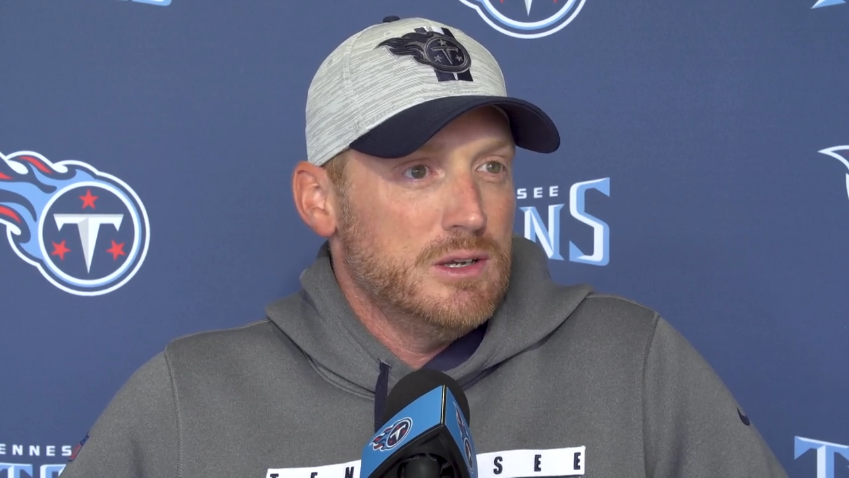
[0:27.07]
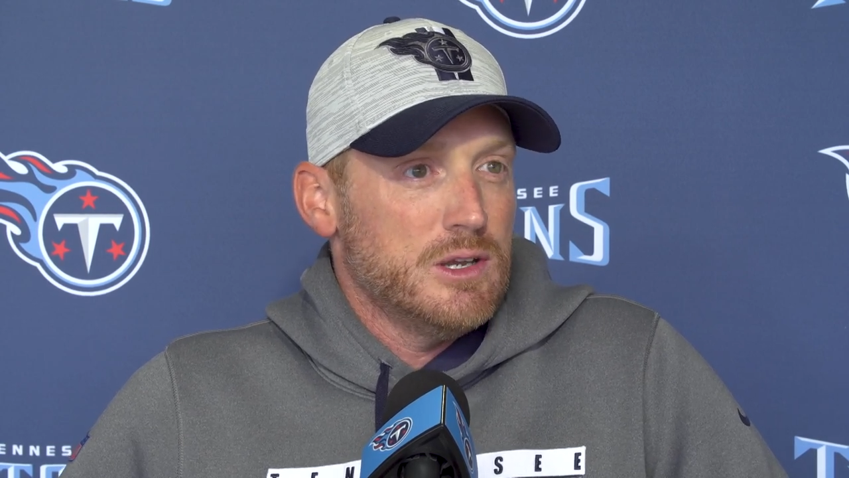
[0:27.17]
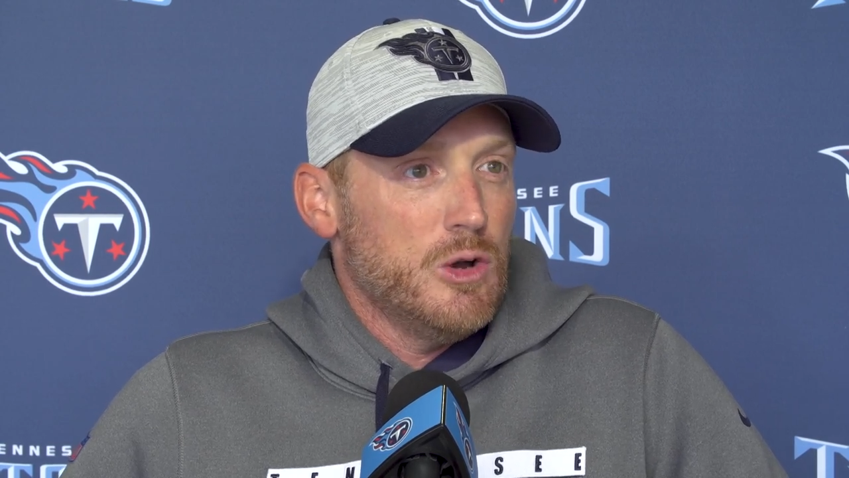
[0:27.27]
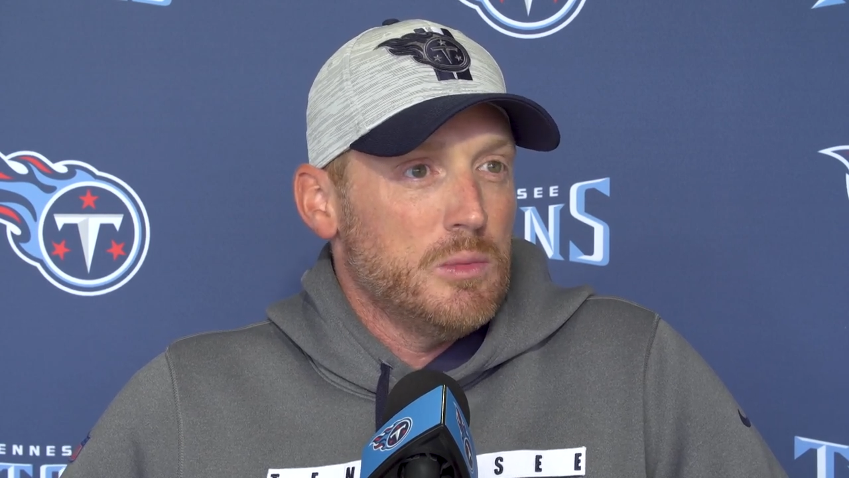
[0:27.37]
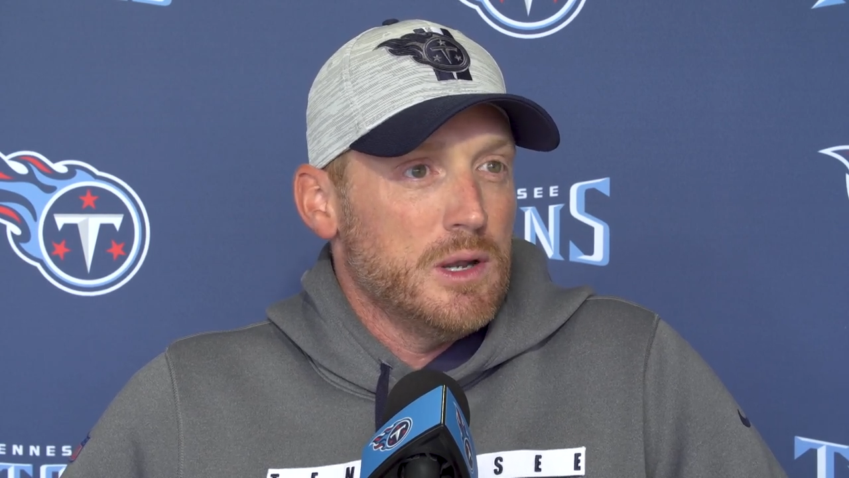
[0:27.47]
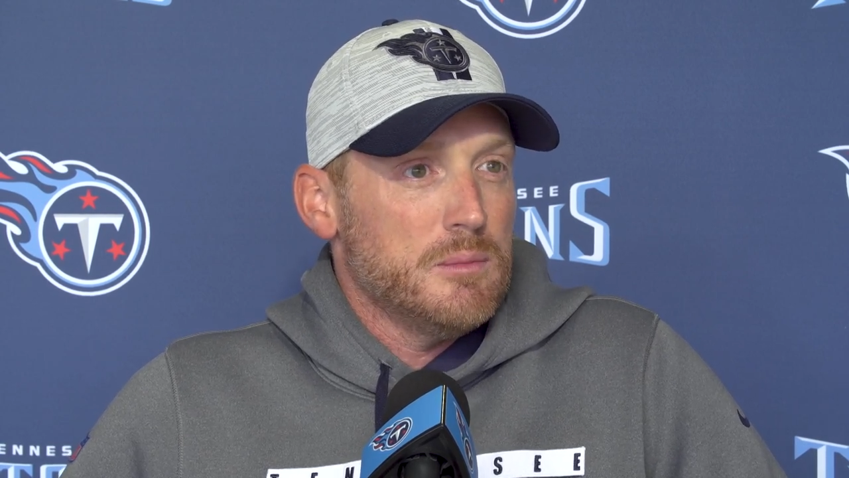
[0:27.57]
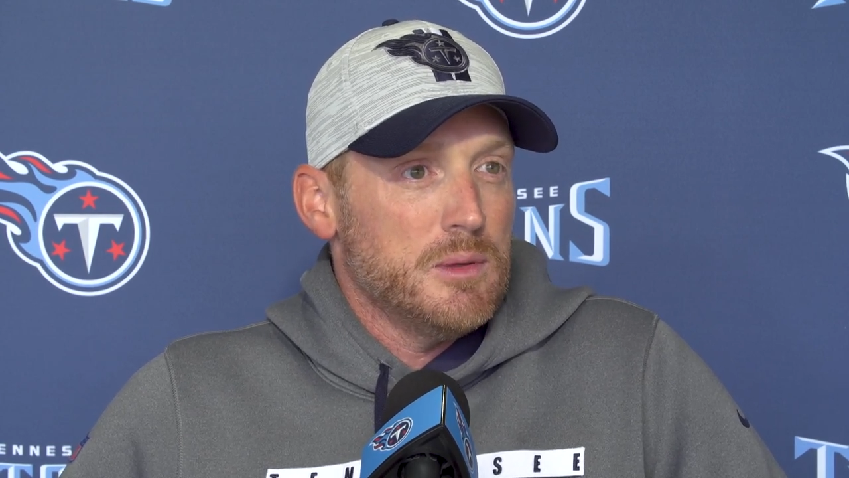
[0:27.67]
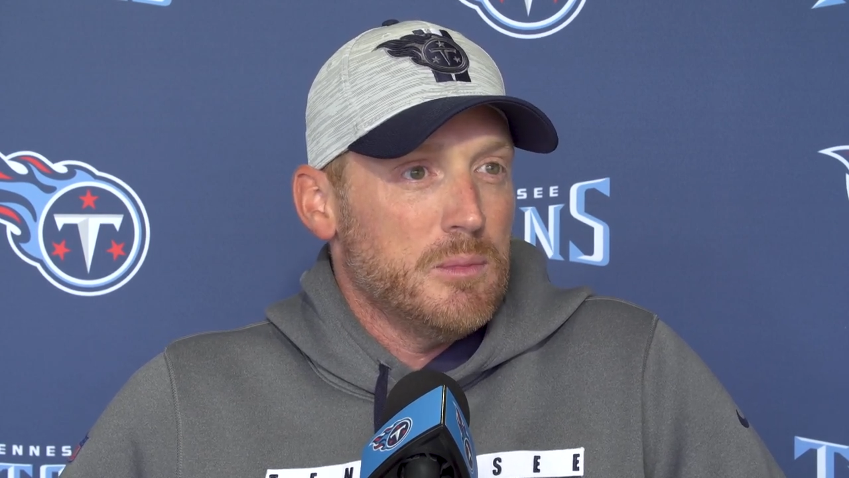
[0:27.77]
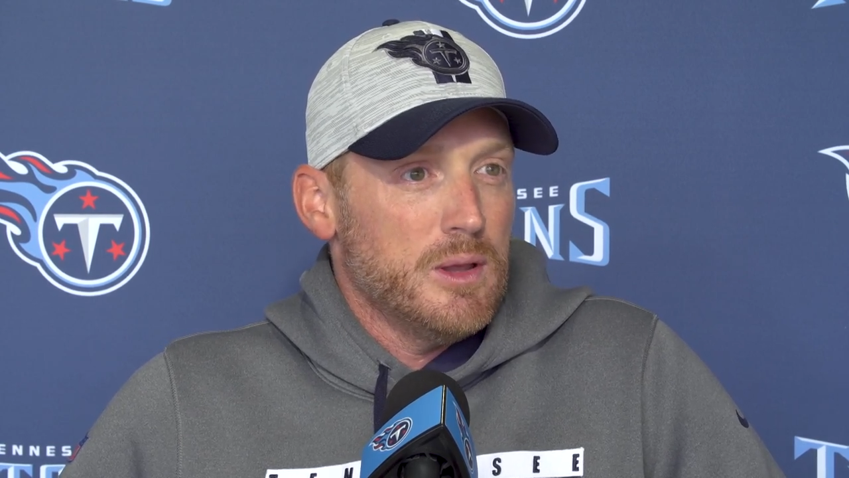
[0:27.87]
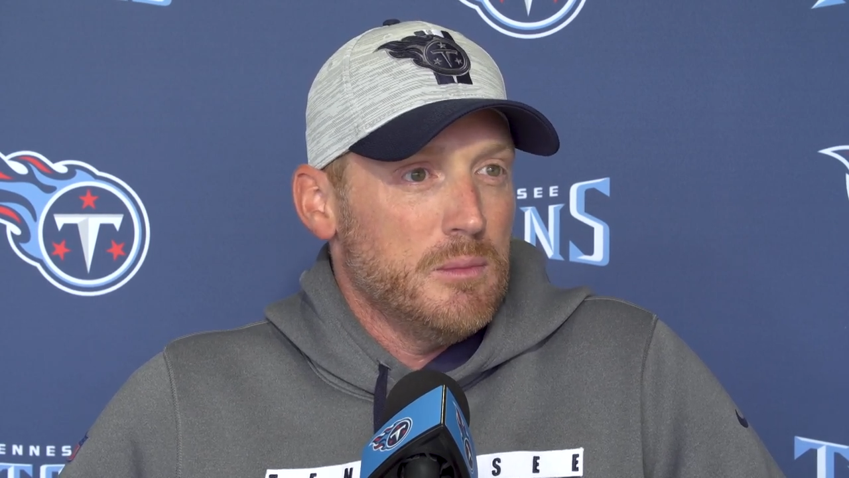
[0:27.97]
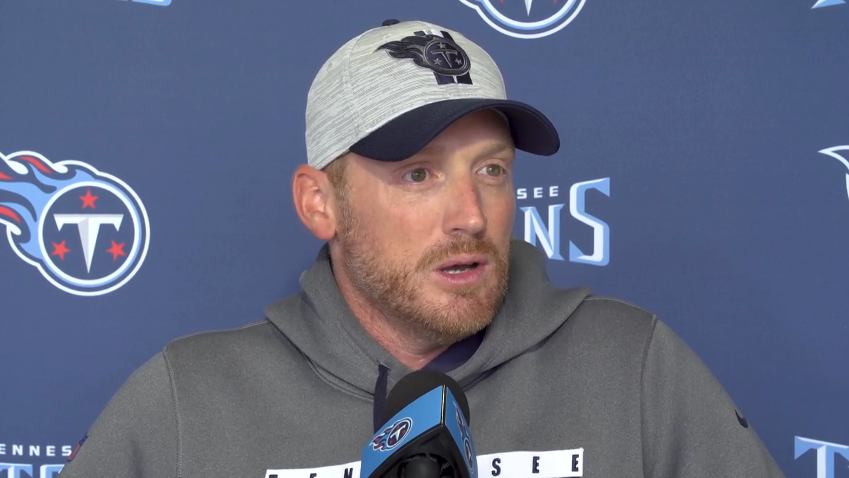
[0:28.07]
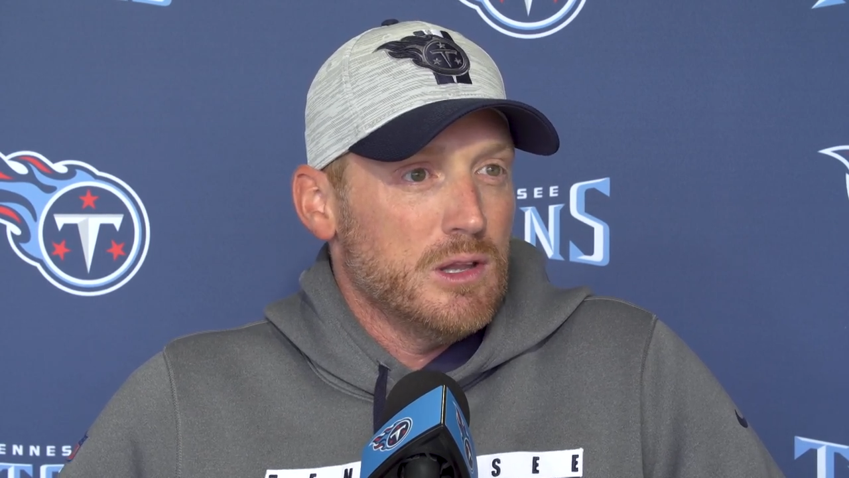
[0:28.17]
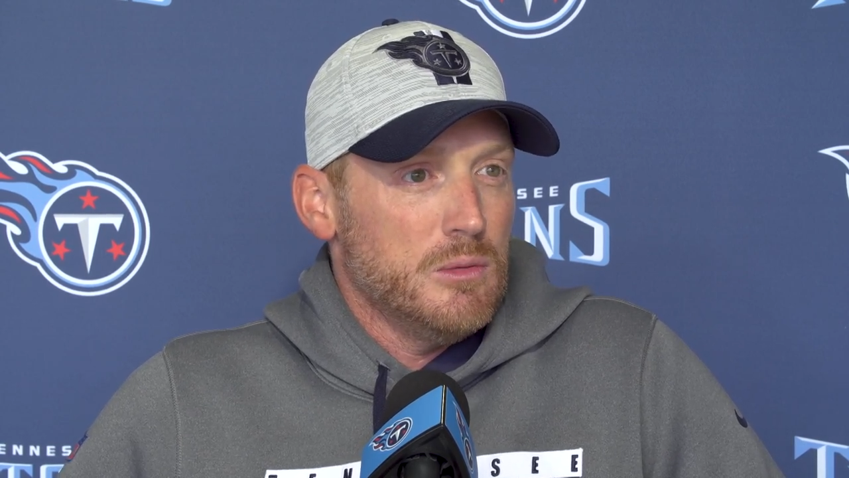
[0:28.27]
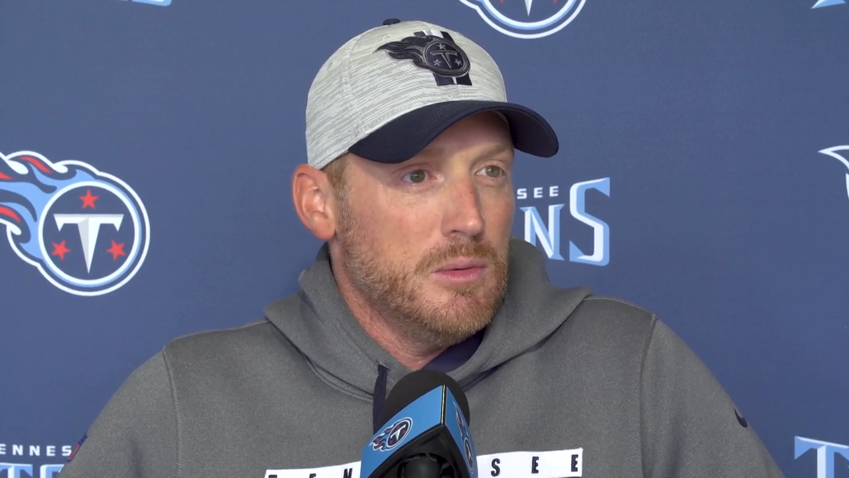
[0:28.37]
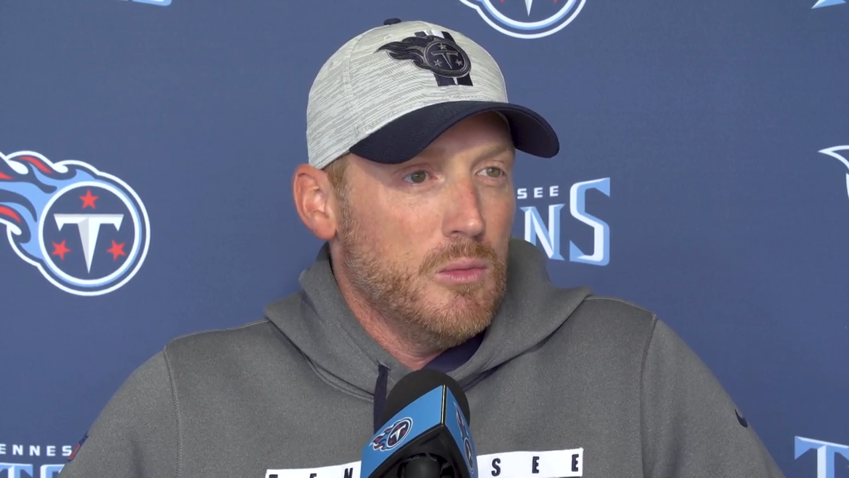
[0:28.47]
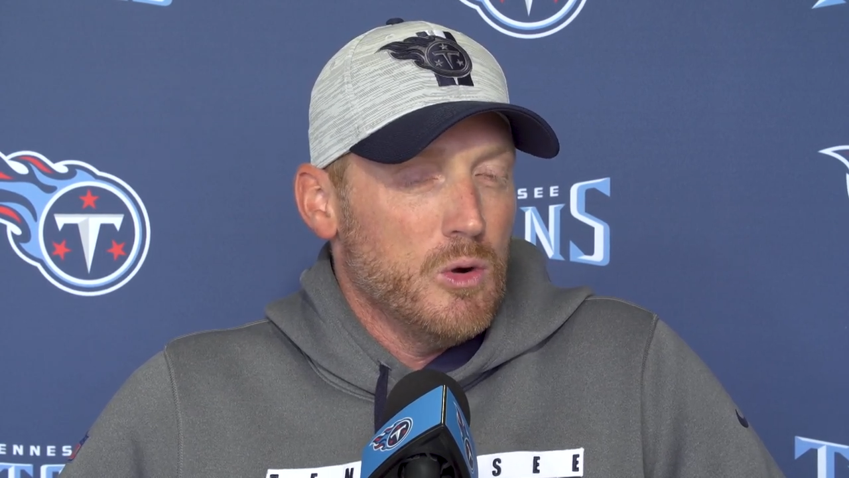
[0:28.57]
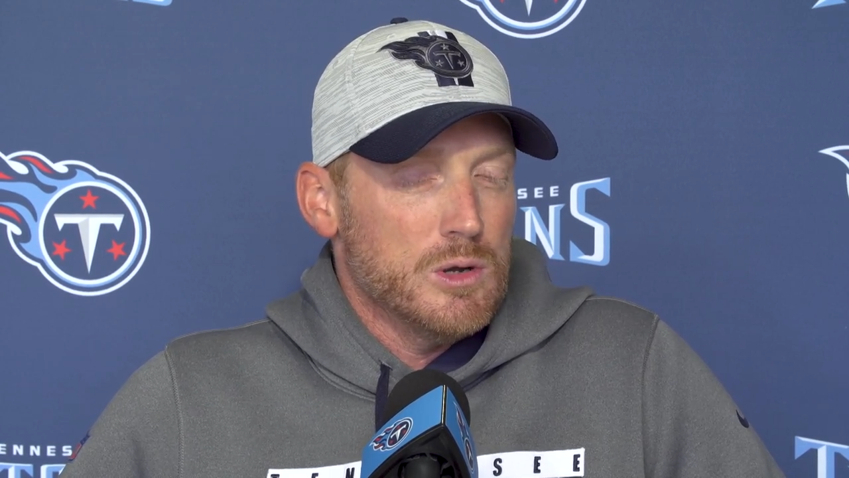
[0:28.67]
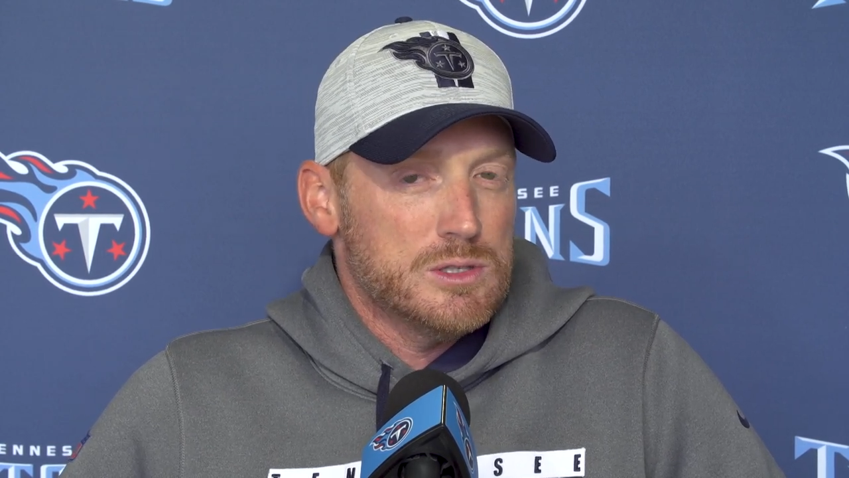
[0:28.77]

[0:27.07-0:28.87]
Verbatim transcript: you can open up the playbook a little bit more.